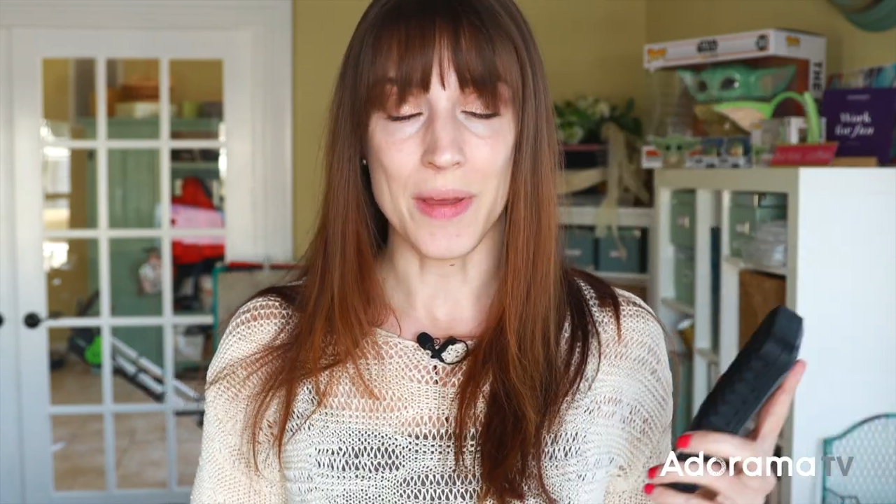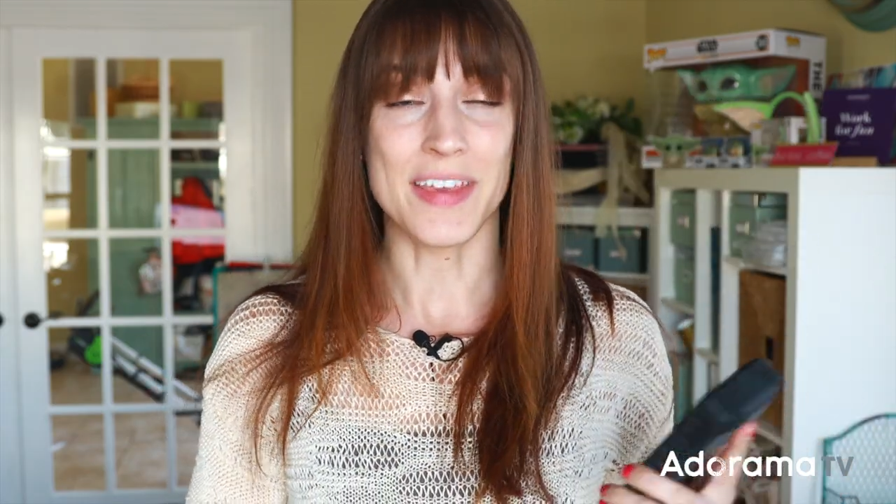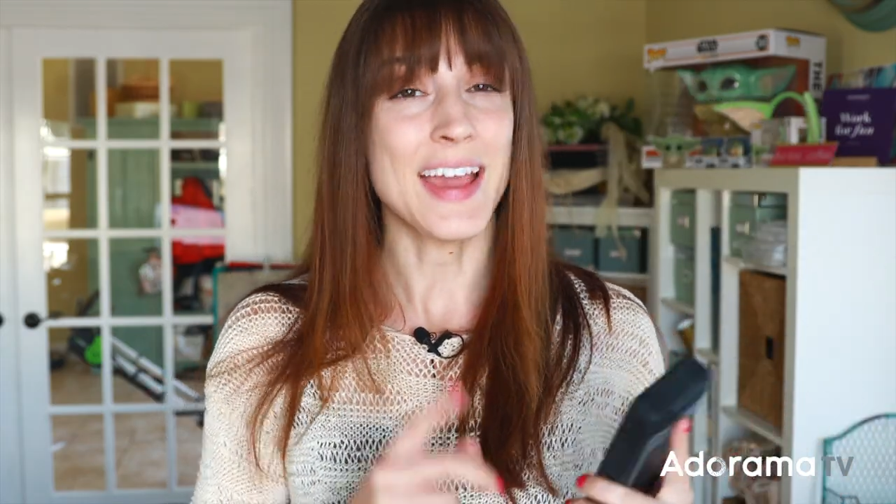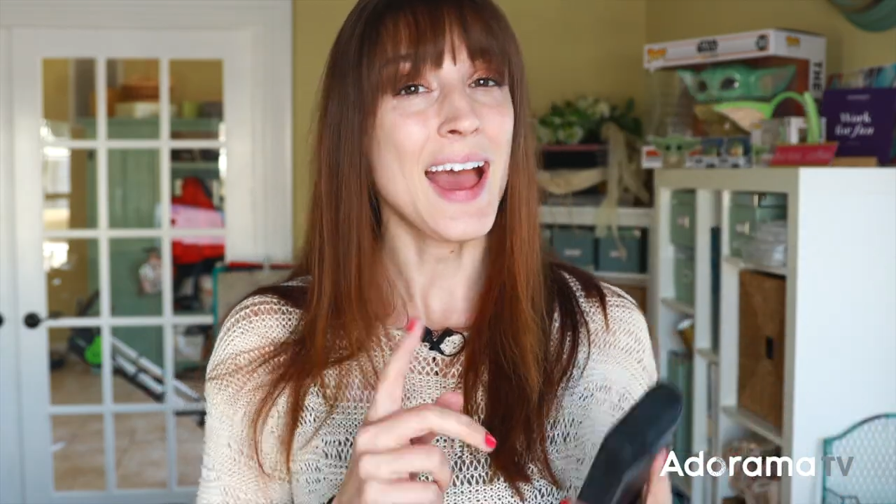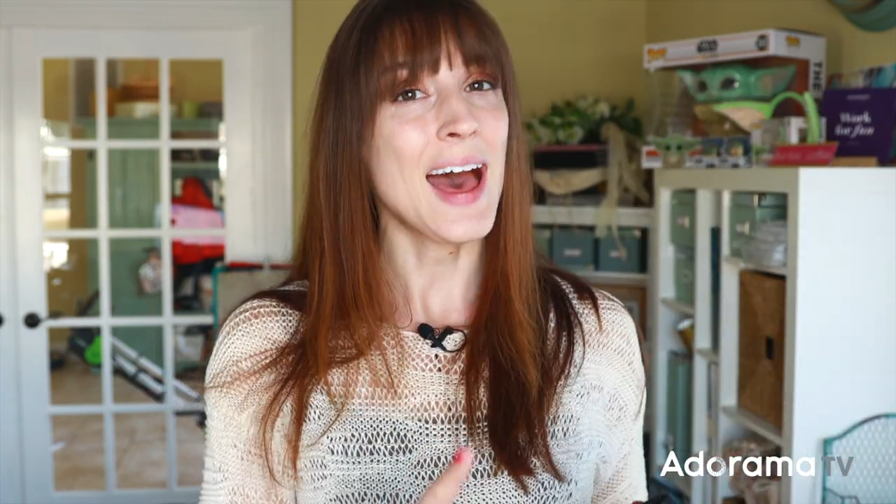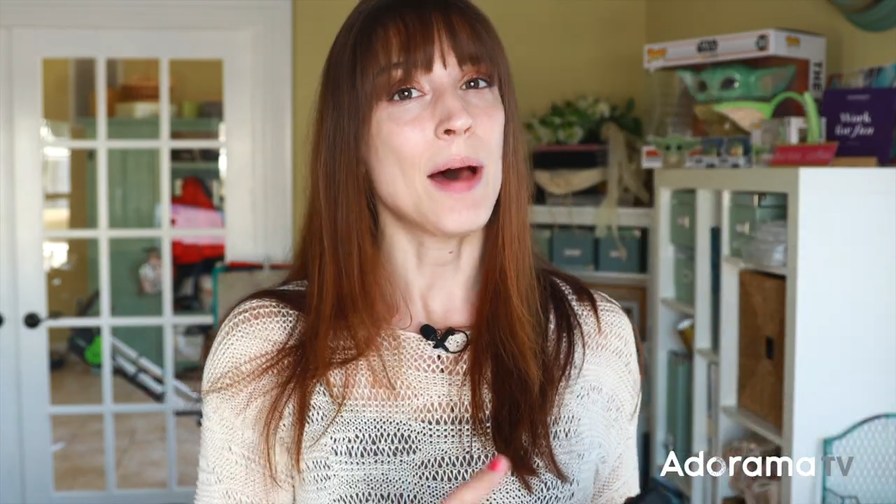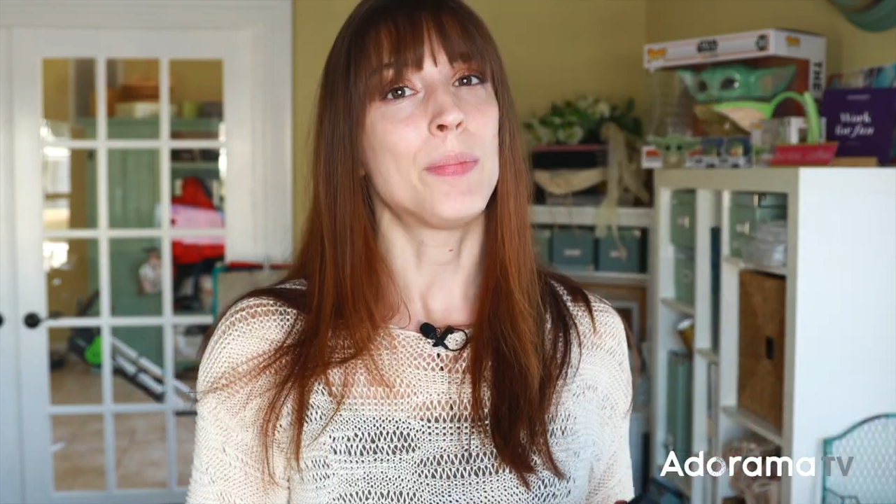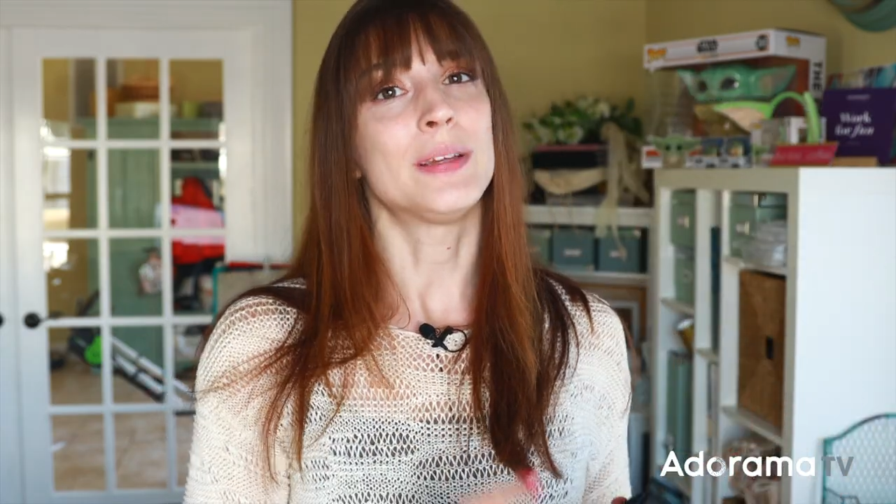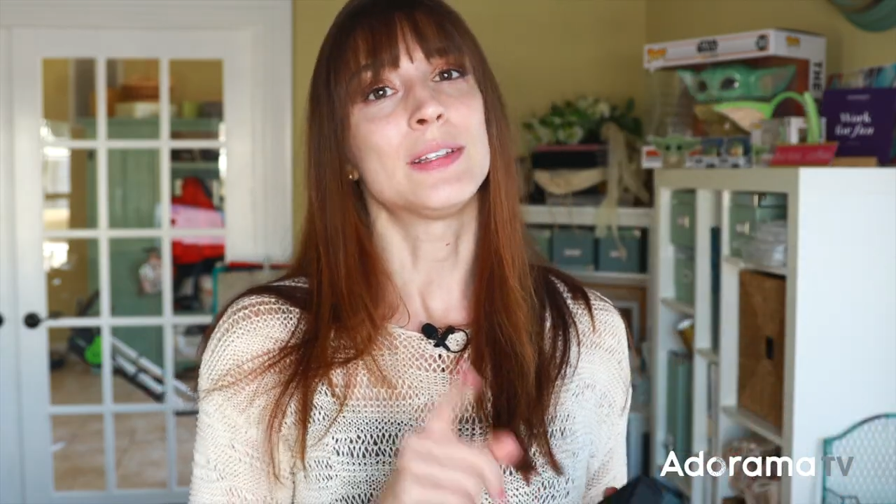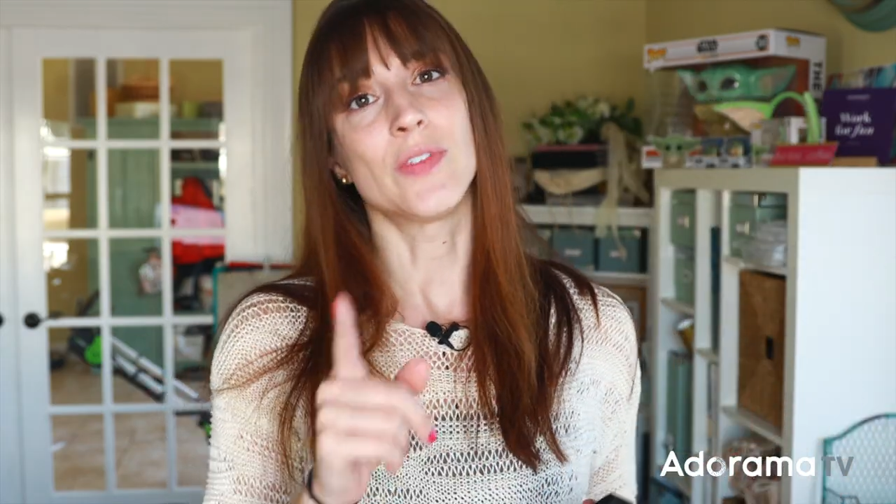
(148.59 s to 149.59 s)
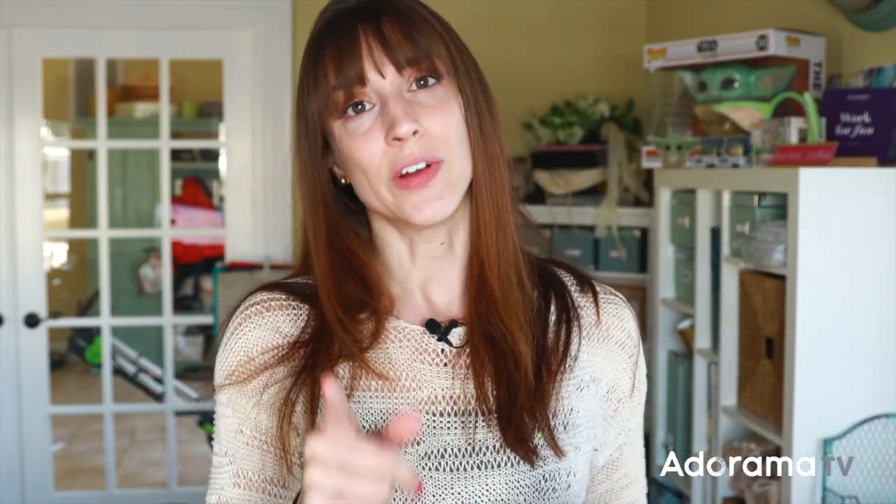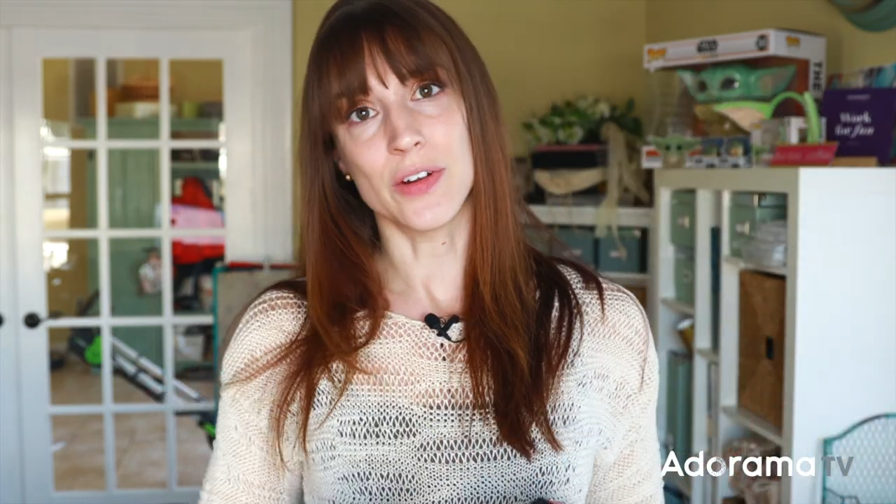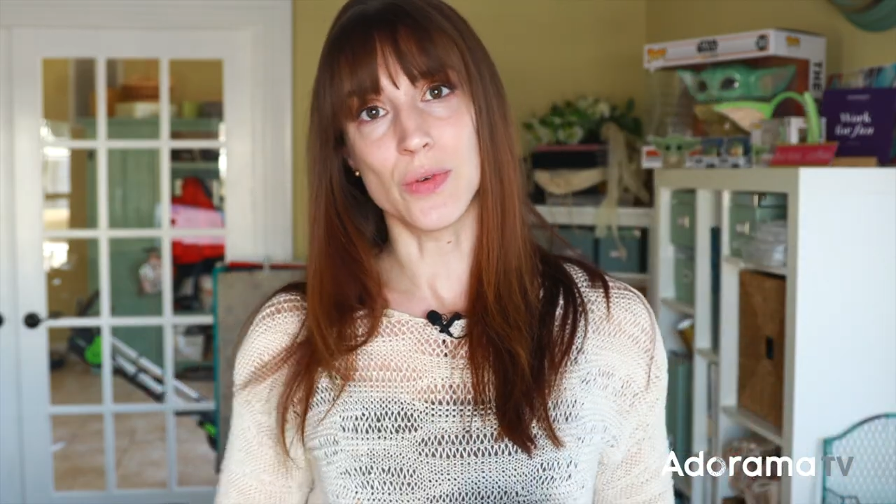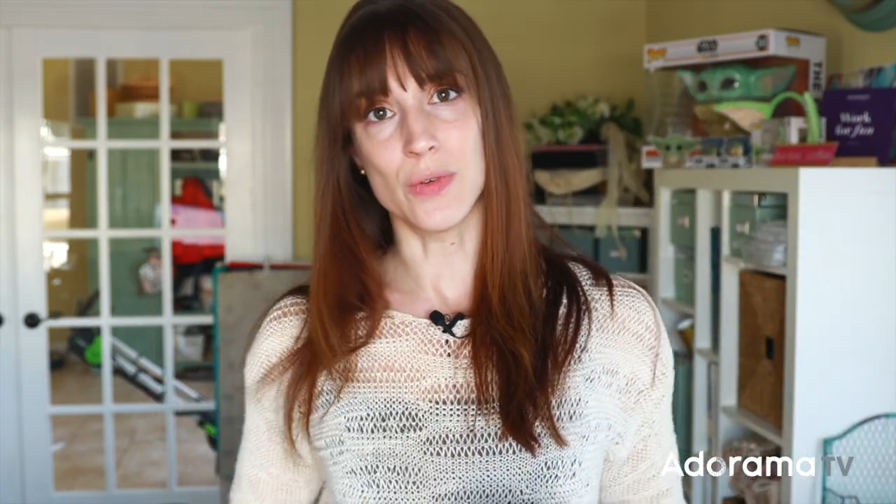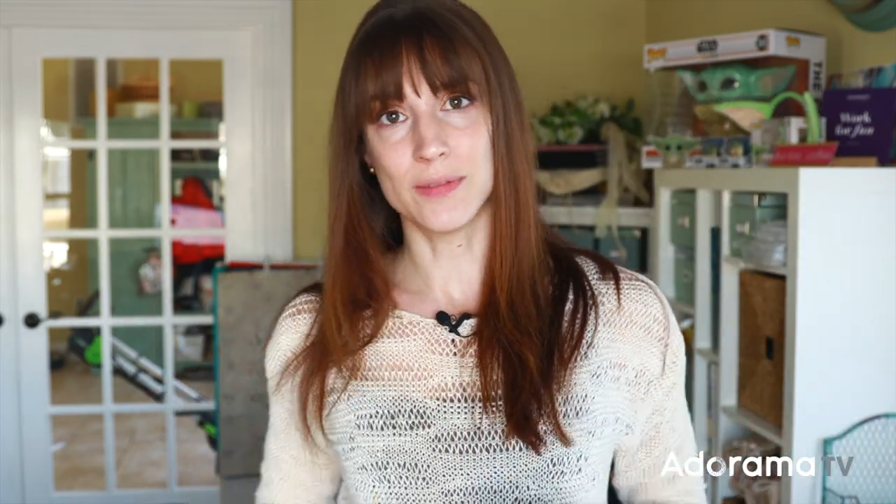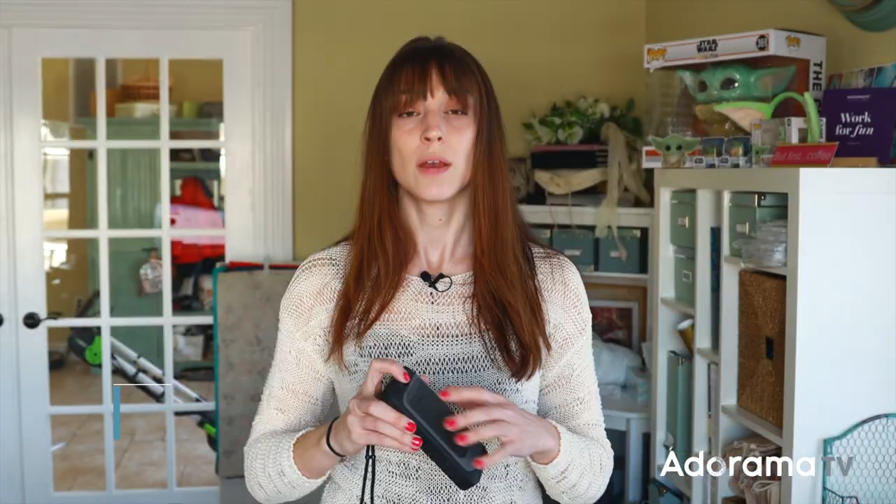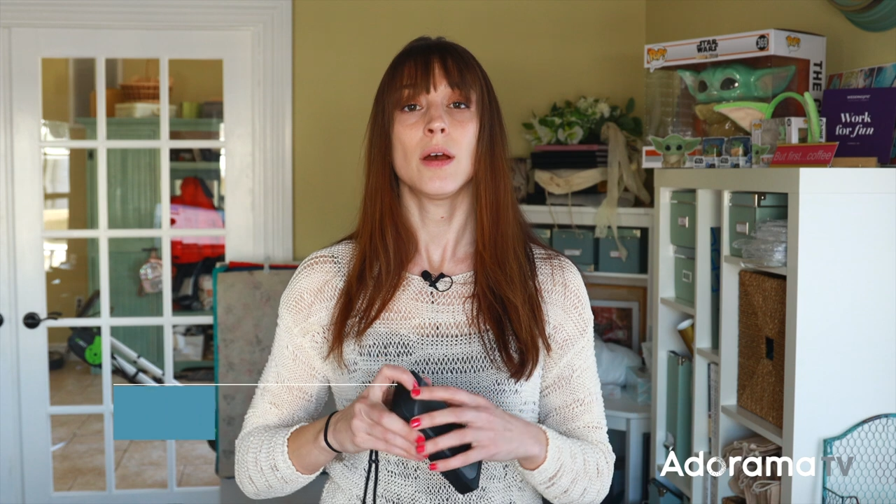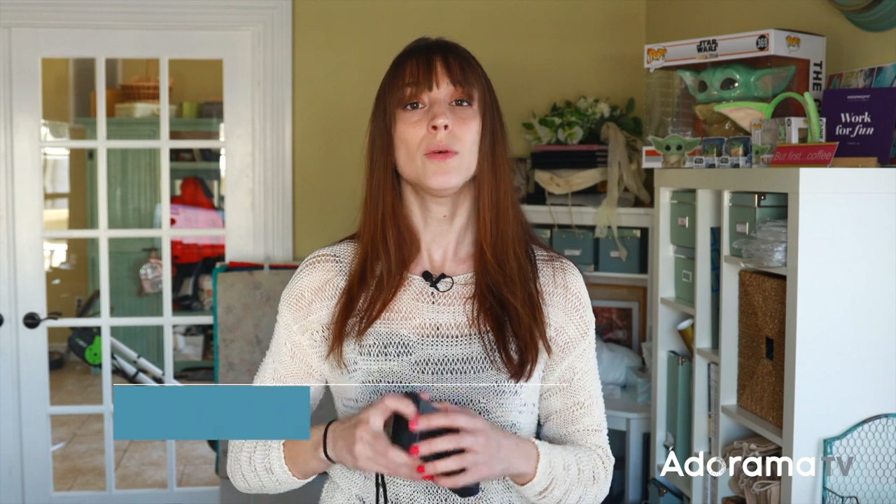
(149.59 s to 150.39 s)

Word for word: and the app is very cool.